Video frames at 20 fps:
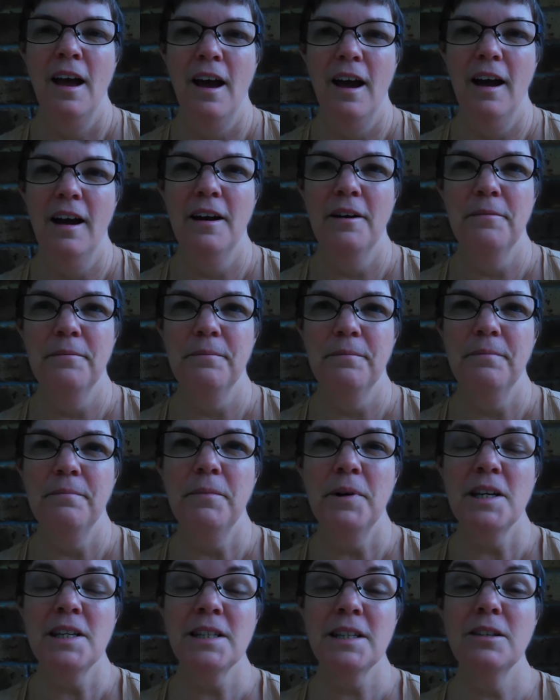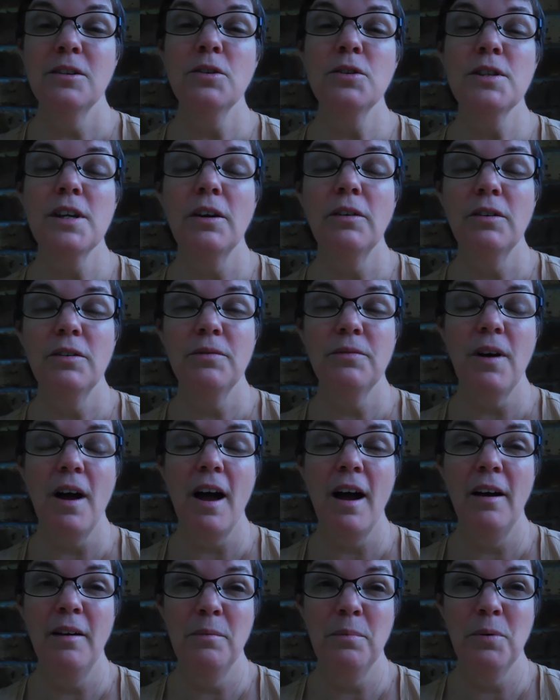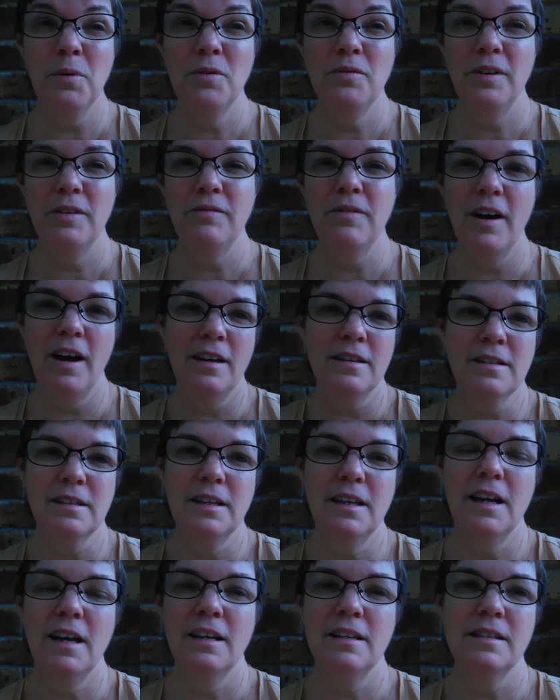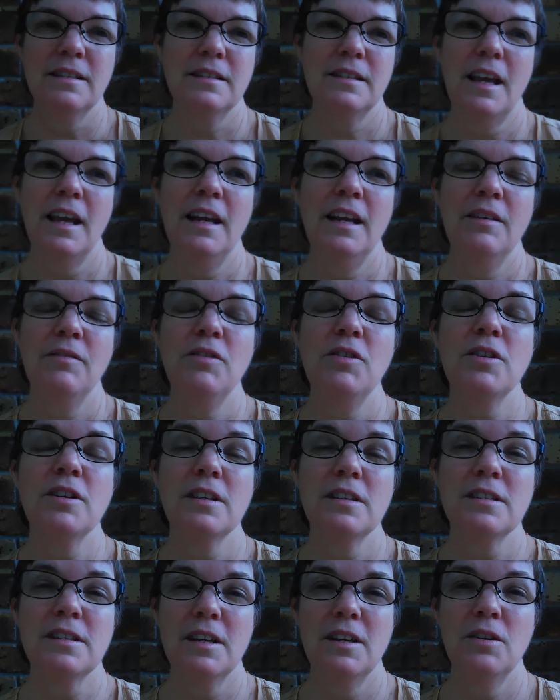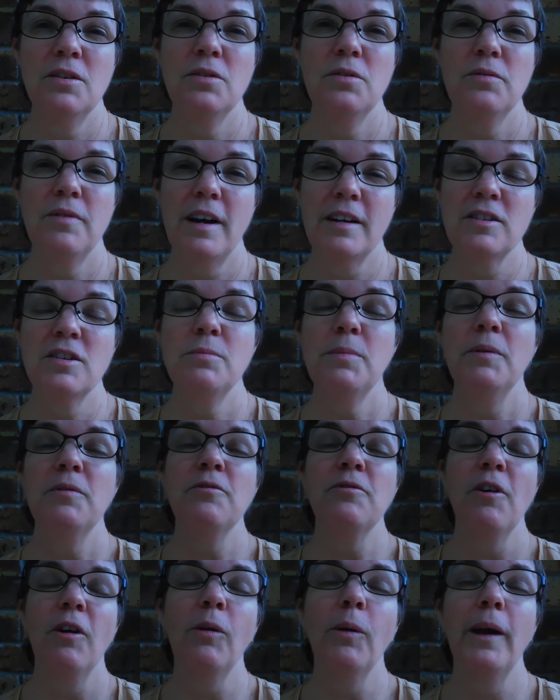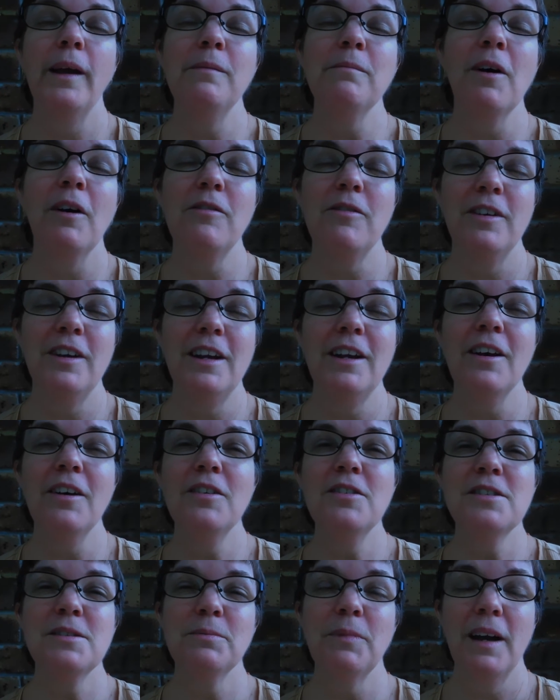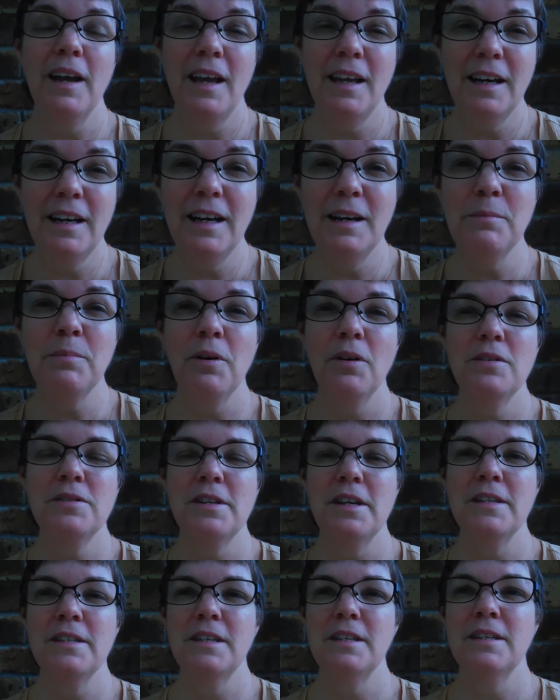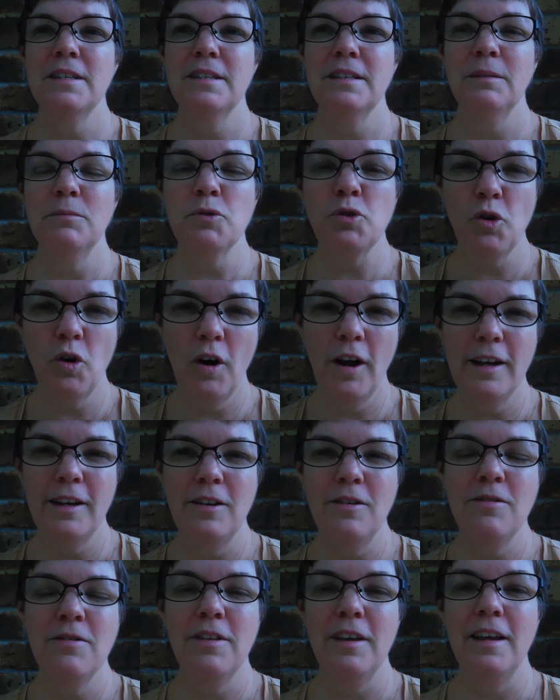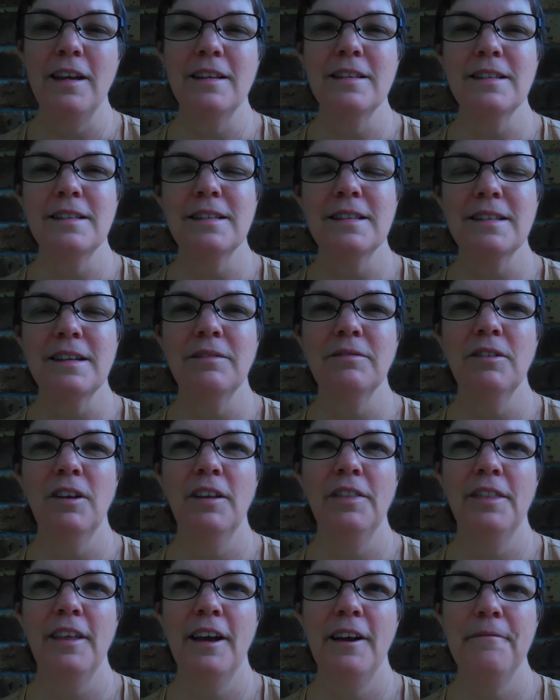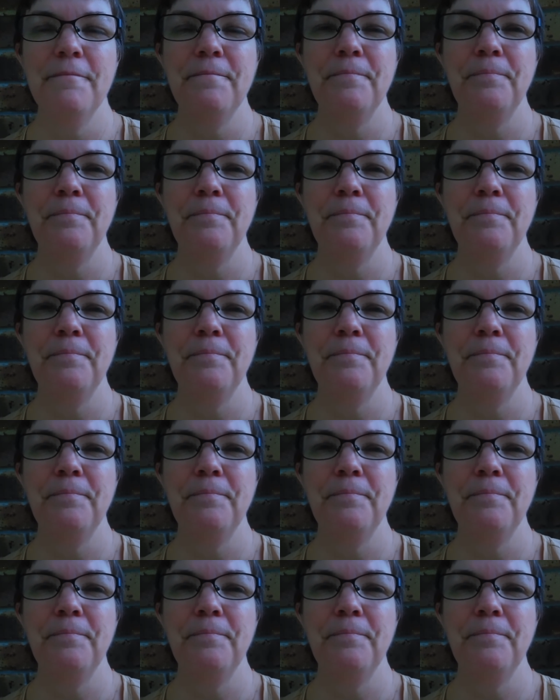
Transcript: My skills are improving vastly, as any of you can see who've actually been following my videos, my editing processes, and I'm trying new things and stuff like that.